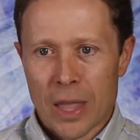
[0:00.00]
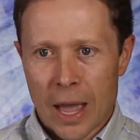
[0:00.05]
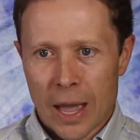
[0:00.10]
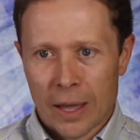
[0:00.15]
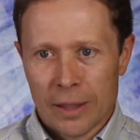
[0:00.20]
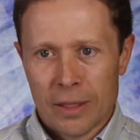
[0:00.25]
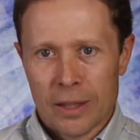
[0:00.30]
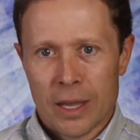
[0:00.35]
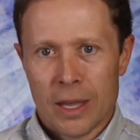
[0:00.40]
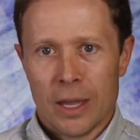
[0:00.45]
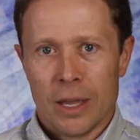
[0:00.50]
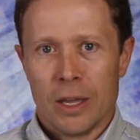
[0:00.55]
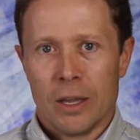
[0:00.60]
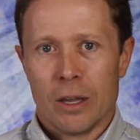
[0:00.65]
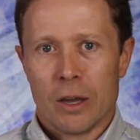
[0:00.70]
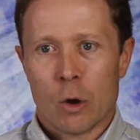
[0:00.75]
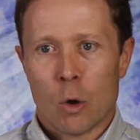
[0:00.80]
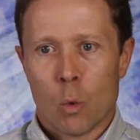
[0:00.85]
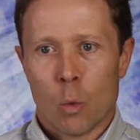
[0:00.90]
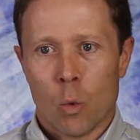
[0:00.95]
And the
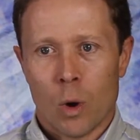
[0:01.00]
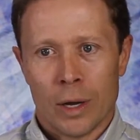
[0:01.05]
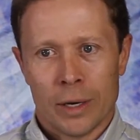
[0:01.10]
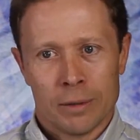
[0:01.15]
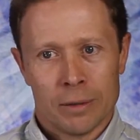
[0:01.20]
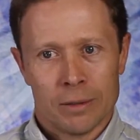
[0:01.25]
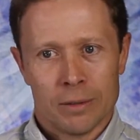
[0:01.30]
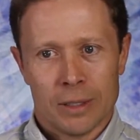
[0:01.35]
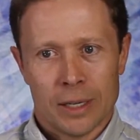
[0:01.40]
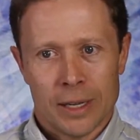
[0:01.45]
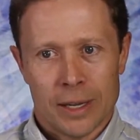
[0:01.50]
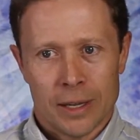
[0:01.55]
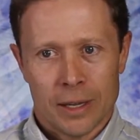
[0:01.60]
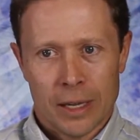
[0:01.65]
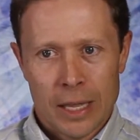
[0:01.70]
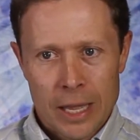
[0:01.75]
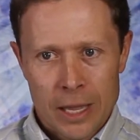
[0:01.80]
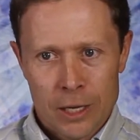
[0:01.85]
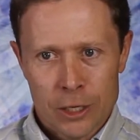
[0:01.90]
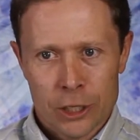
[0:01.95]
one
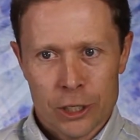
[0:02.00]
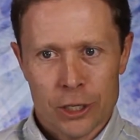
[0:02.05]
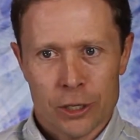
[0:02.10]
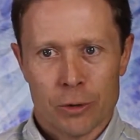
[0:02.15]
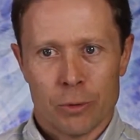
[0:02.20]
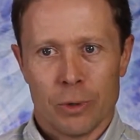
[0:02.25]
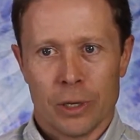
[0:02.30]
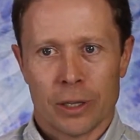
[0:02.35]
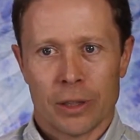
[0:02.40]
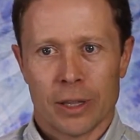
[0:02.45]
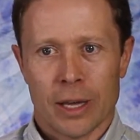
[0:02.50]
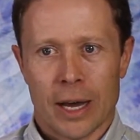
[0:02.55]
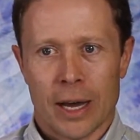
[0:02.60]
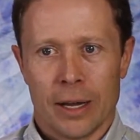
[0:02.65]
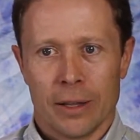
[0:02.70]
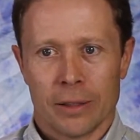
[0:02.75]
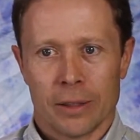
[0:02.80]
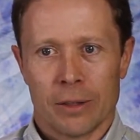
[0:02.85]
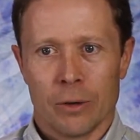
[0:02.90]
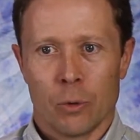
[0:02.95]
issue with
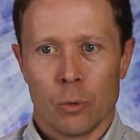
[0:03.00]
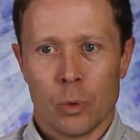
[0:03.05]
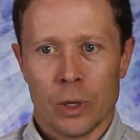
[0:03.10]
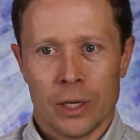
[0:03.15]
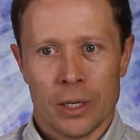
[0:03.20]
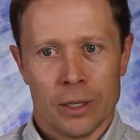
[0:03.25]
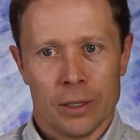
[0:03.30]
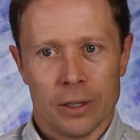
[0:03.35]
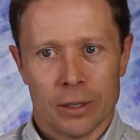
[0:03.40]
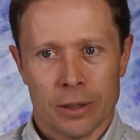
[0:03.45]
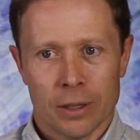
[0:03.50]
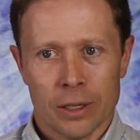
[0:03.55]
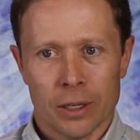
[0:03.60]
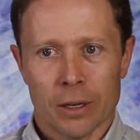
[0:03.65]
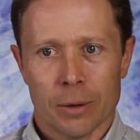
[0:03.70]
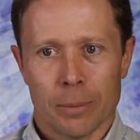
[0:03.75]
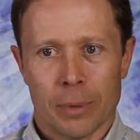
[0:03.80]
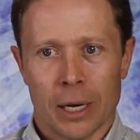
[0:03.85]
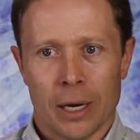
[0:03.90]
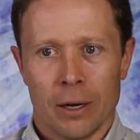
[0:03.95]
that that we need to
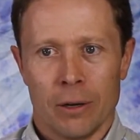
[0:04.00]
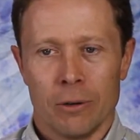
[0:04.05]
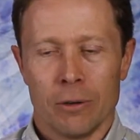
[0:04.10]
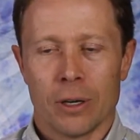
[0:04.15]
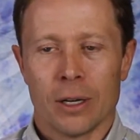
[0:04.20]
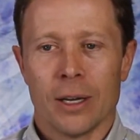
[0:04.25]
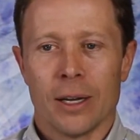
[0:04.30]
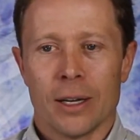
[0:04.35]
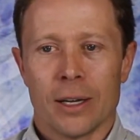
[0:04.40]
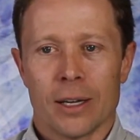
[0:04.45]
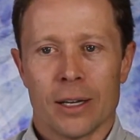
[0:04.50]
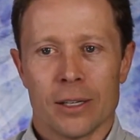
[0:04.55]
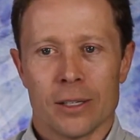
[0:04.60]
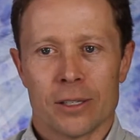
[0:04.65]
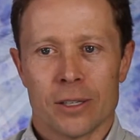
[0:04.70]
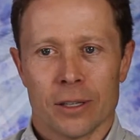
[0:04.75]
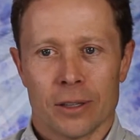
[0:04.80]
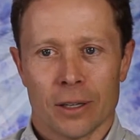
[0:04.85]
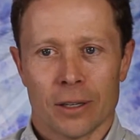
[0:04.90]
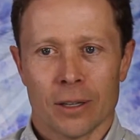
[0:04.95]
think about
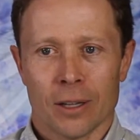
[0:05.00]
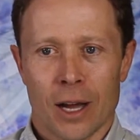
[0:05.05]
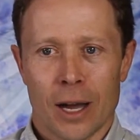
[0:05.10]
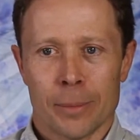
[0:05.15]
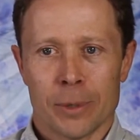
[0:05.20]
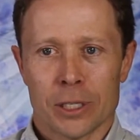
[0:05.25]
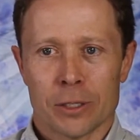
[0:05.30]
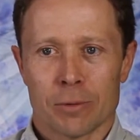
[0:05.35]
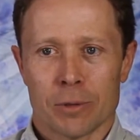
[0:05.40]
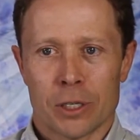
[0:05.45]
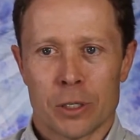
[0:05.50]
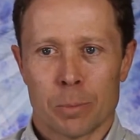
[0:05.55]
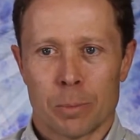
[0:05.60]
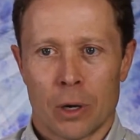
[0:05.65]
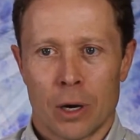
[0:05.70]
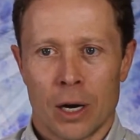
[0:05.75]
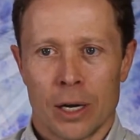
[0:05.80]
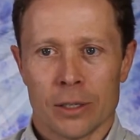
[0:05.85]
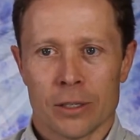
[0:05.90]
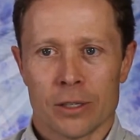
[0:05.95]
is that the climate's
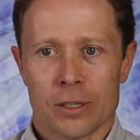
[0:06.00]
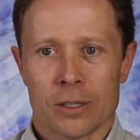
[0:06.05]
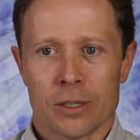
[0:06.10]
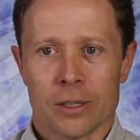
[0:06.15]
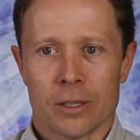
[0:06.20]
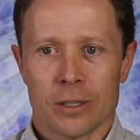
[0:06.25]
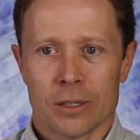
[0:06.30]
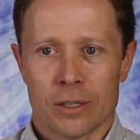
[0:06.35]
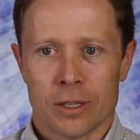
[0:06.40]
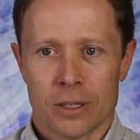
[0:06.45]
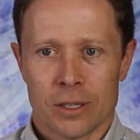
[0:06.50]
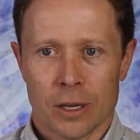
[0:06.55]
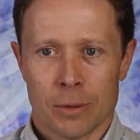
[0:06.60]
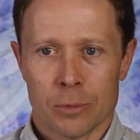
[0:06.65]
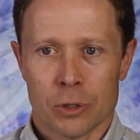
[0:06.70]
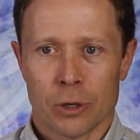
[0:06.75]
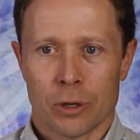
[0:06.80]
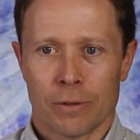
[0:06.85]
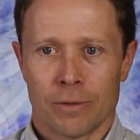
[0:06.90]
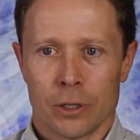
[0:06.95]
response to
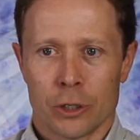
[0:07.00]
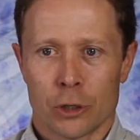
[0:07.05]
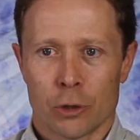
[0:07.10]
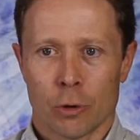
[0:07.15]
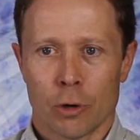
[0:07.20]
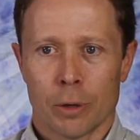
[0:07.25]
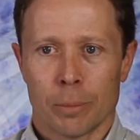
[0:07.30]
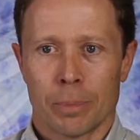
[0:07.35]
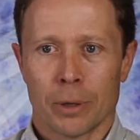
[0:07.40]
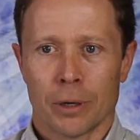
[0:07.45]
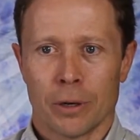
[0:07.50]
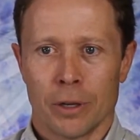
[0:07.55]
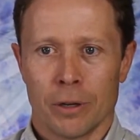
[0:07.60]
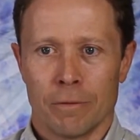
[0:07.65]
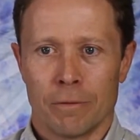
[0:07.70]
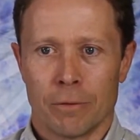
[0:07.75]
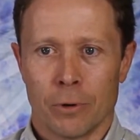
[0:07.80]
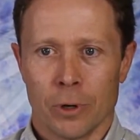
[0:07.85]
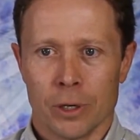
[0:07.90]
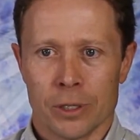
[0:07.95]
some sort of a short
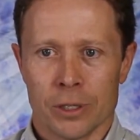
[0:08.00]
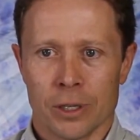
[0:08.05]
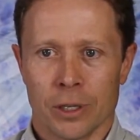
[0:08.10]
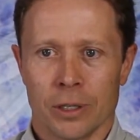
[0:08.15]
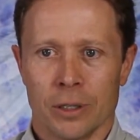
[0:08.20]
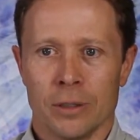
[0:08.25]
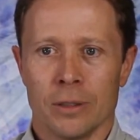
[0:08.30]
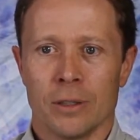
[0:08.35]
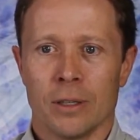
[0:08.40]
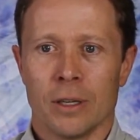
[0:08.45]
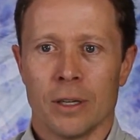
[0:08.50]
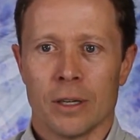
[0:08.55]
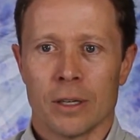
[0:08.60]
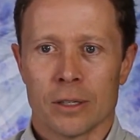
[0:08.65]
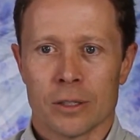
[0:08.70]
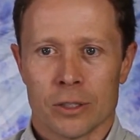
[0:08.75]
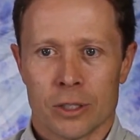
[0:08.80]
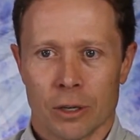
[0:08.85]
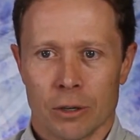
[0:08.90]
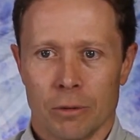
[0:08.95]
period forcing,
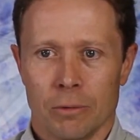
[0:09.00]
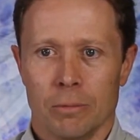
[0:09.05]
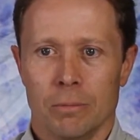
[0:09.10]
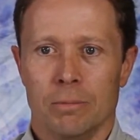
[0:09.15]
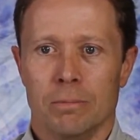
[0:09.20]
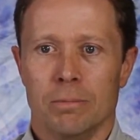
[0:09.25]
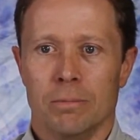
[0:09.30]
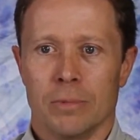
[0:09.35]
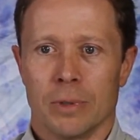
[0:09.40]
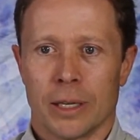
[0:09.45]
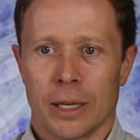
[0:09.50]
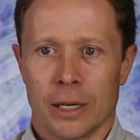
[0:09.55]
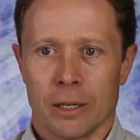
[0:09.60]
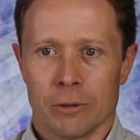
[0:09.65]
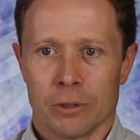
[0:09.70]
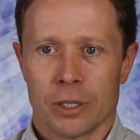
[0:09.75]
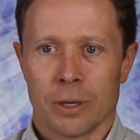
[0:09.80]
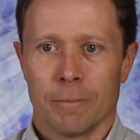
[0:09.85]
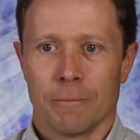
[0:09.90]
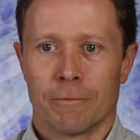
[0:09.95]
so you
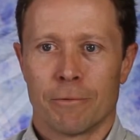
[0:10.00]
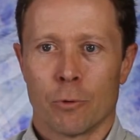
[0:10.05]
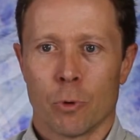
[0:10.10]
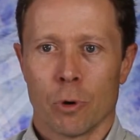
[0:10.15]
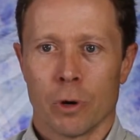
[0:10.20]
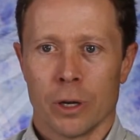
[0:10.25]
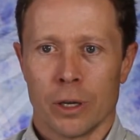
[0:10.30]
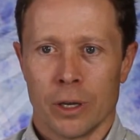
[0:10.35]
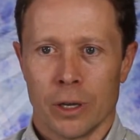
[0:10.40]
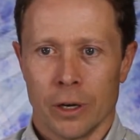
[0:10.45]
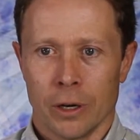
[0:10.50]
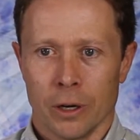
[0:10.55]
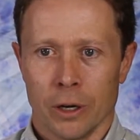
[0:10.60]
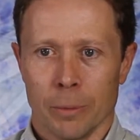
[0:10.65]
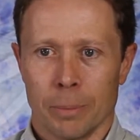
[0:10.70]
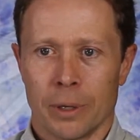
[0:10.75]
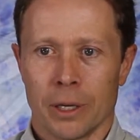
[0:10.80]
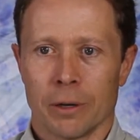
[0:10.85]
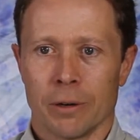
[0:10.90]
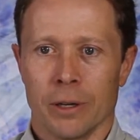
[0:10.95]
know some
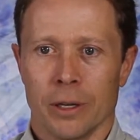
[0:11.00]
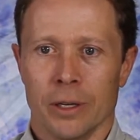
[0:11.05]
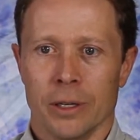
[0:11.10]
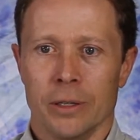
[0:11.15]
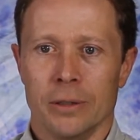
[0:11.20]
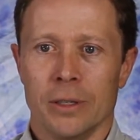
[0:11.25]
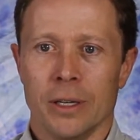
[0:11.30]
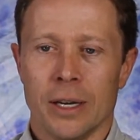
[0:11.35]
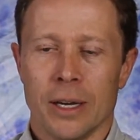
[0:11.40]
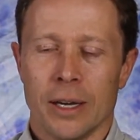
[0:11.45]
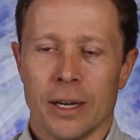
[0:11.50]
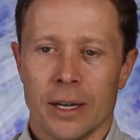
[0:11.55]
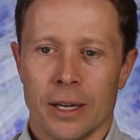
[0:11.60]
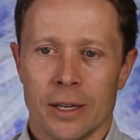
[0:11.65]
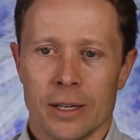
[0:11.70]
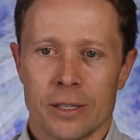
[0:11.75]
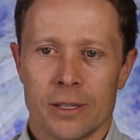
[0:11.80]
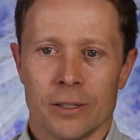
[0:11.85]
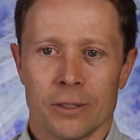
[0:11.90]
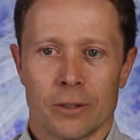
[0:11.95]
four-year period,
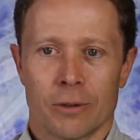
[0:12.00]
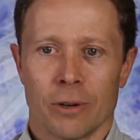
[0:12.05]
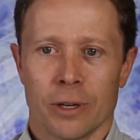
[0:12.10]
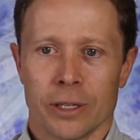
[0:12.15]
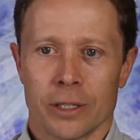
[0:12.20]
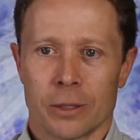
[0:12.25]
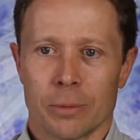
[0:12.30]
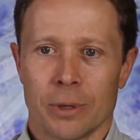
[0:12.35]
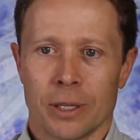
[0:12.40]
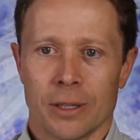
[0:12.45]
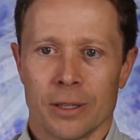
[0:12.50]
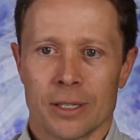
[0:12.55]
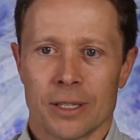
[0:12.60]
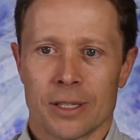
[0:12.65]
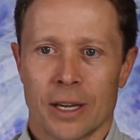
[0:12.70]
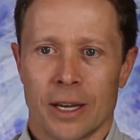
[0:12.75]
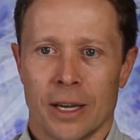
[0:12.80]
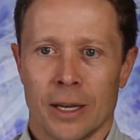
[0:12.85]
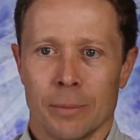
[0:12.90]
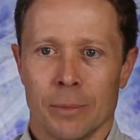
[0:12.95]
isn't going to be the
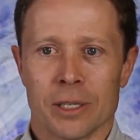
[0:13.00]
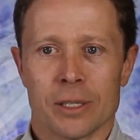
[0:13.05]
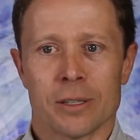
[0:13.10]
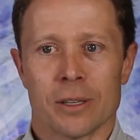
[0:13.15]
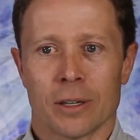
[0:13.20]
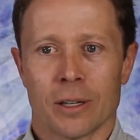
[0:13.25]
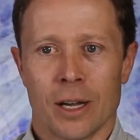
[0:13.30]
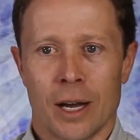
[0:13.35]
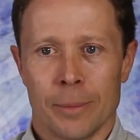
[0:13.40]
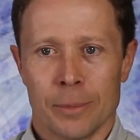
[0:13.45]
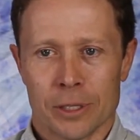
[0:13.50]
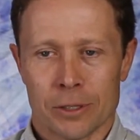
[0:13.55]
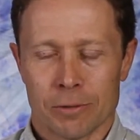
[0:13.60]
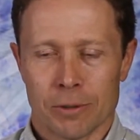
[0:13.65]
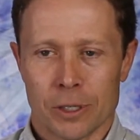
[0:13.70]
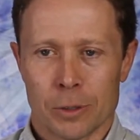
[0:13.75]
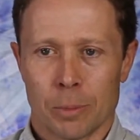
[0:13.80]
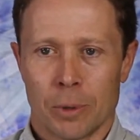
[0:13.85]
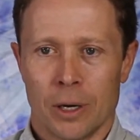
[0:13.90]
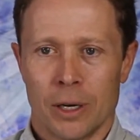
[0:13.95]
same as the climate's
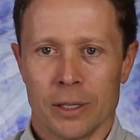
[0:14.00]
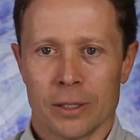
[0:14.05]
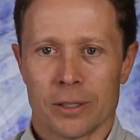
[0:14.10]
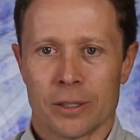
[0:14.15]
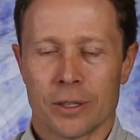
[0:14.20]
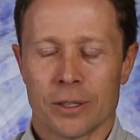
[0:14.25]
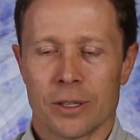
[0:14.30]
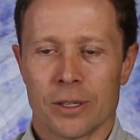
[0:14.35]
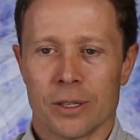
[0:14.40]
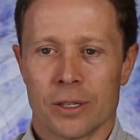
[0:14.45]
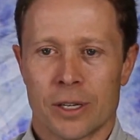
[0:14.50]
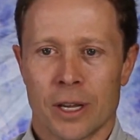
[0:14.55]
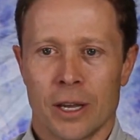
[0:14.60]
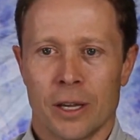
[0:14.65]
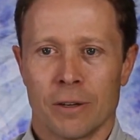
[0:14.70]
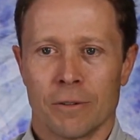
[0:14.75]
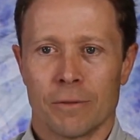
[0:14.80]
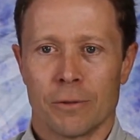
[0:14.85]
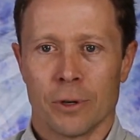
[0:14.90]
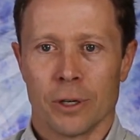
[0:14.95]
response to
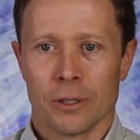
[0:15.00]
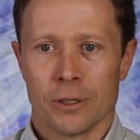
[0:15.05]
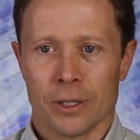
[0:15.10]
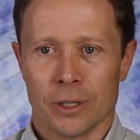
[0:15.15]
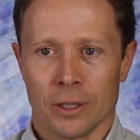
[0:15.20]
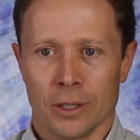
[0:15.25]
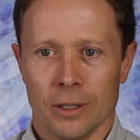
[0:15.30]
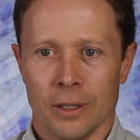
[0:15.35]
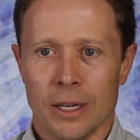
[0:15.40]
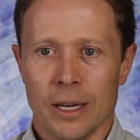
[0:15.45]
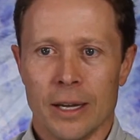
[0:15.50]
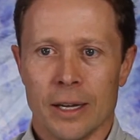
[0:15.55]
sustained forcing.